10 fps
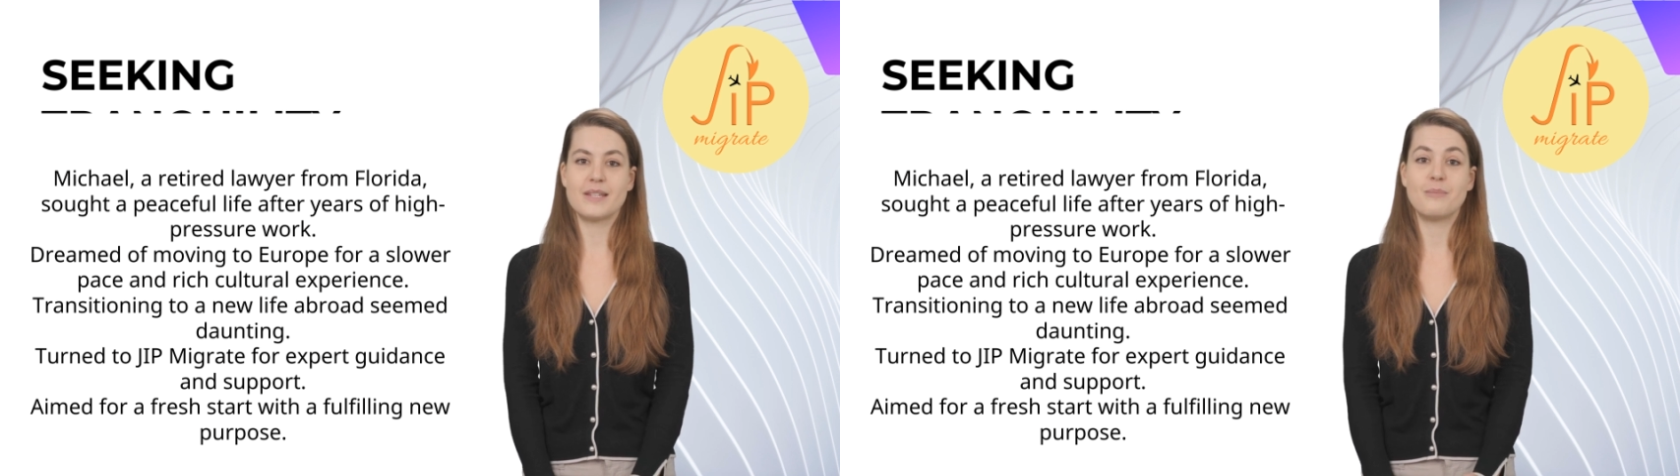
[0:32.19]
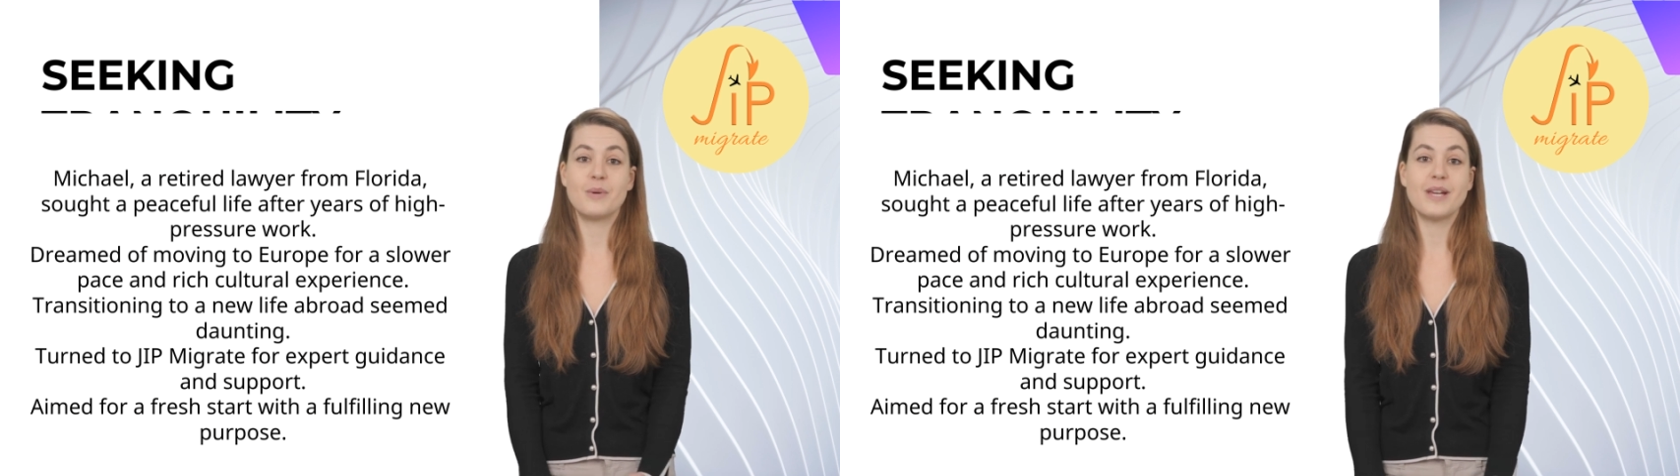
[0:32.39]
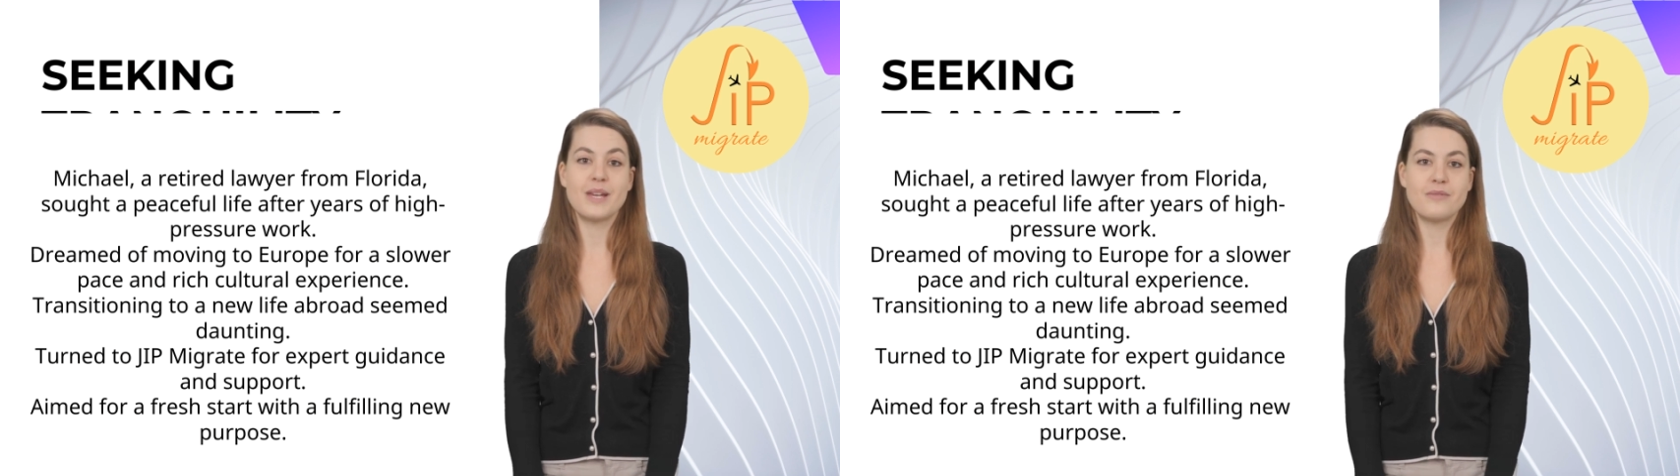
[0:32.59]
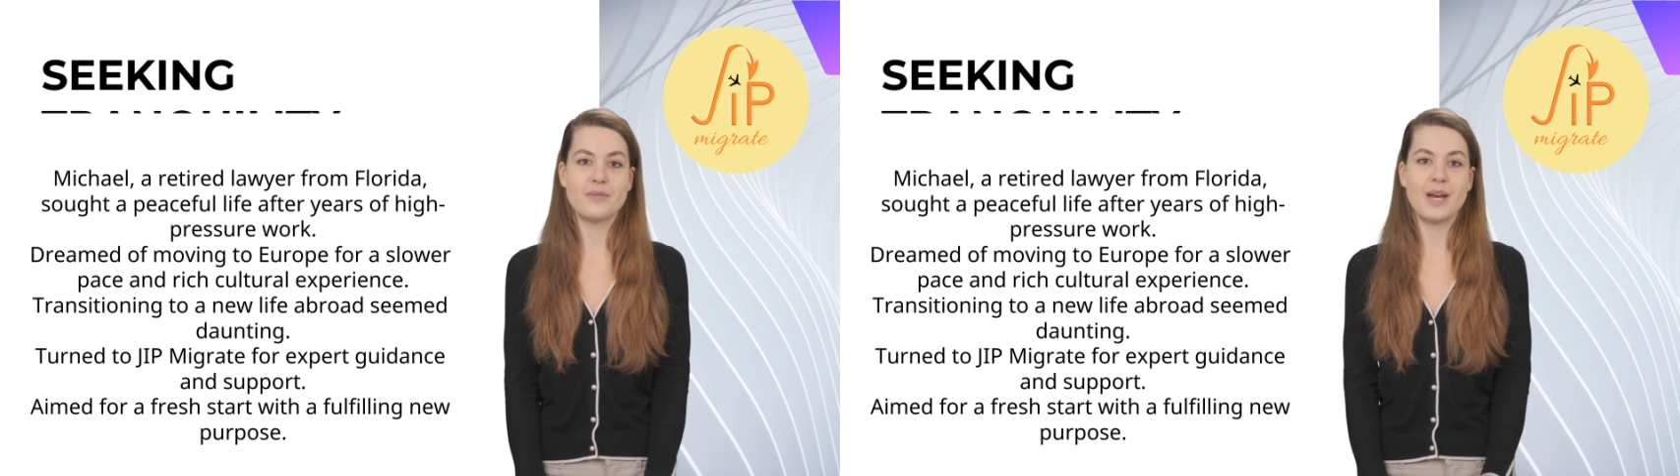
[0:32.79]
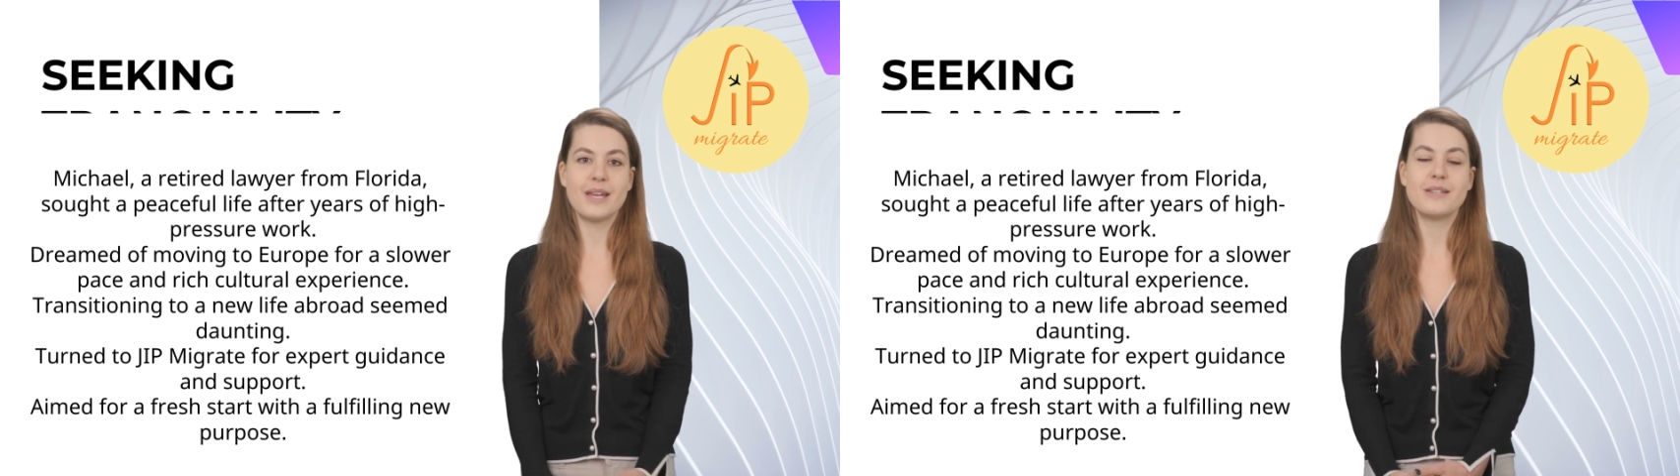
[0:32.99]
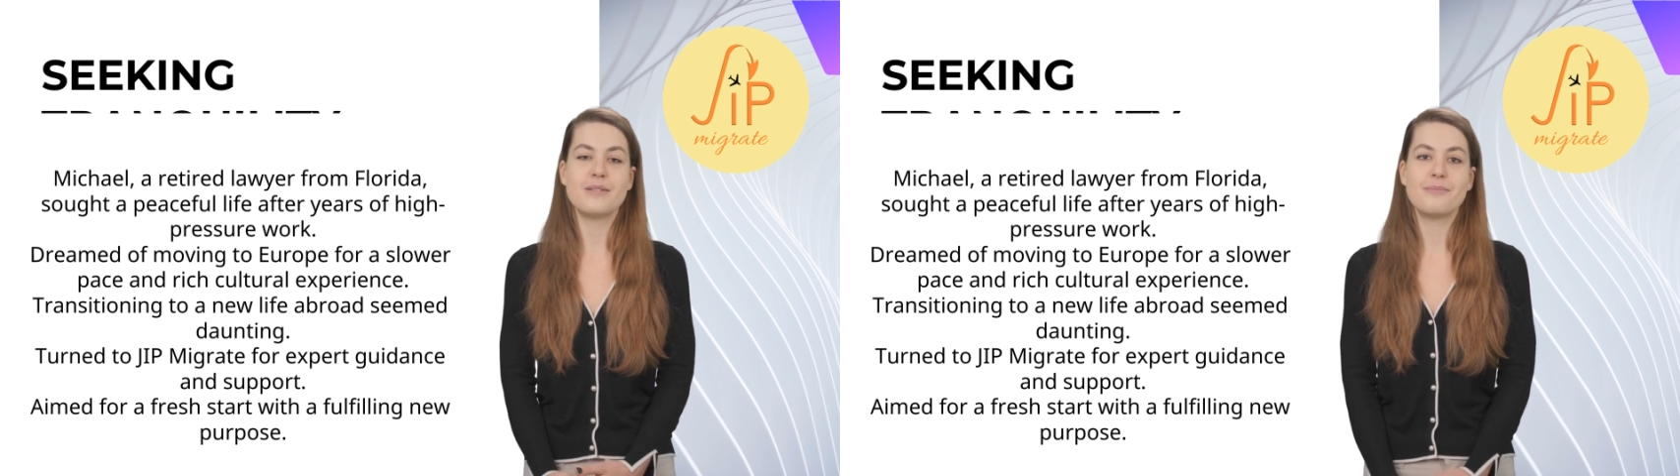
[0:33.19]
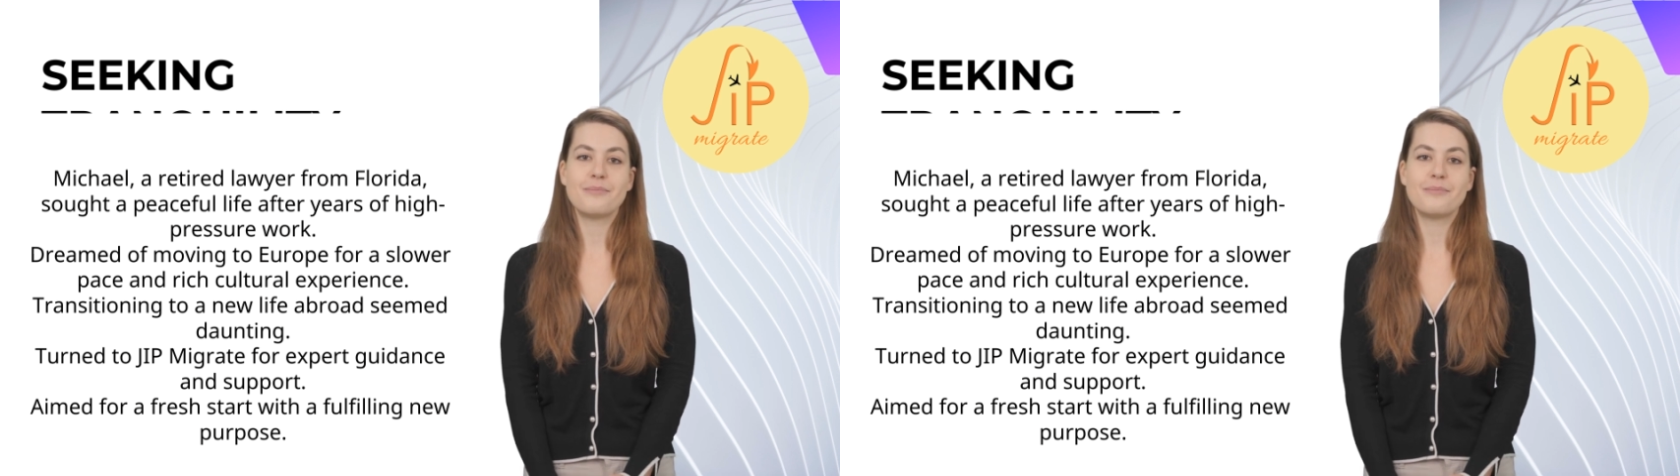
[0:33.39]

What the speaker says: and booking a flight.